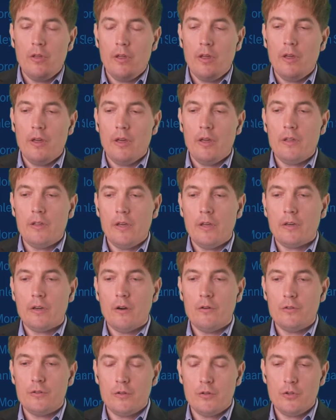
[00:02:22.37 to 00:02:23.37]
it, it
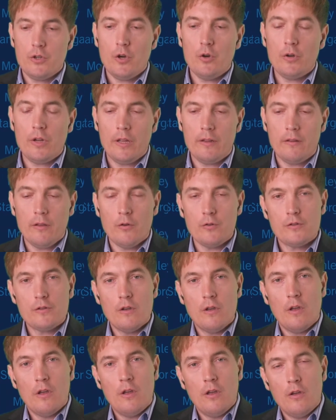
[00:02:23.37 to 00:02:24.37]
goes to show that
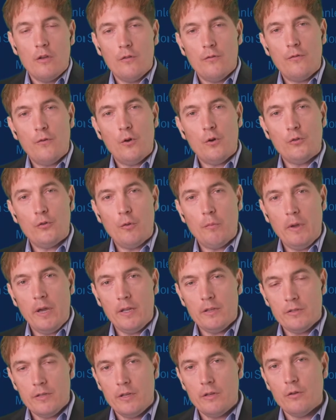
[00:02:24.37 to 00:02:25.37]
those fault
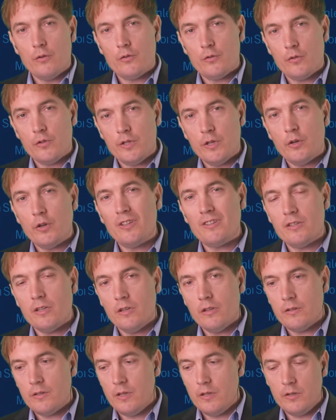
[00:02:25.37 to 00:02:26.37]
domains and those resiliency
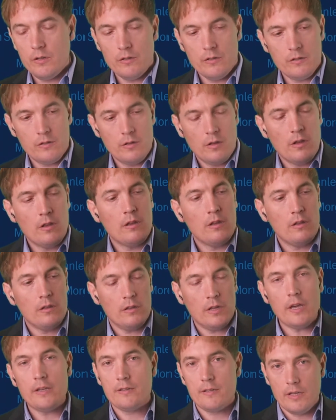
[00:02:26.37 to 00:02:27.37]
decisions,
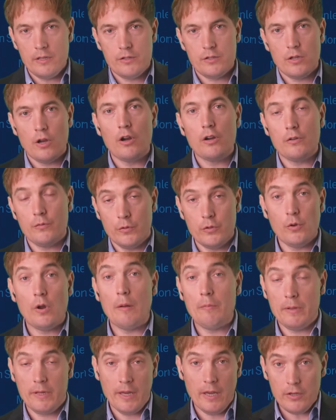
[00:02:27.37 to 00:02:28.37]
yes, they start with your
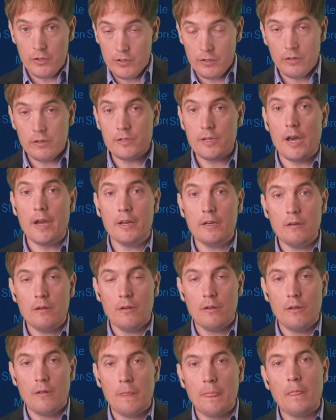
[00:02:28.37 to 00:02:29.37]
application design,
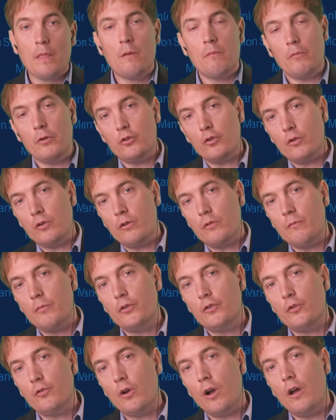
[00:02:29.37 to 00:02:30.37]
but your
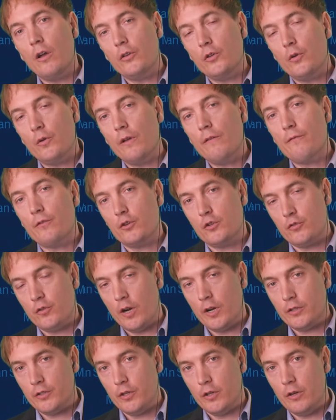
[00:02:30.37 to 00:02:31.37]
but your your
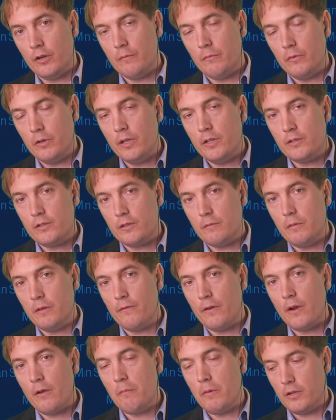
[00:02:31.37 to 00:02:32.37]
infrastructure needs to be
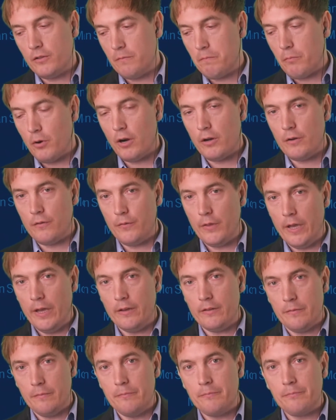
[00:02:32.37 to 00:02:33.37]
very much part of that.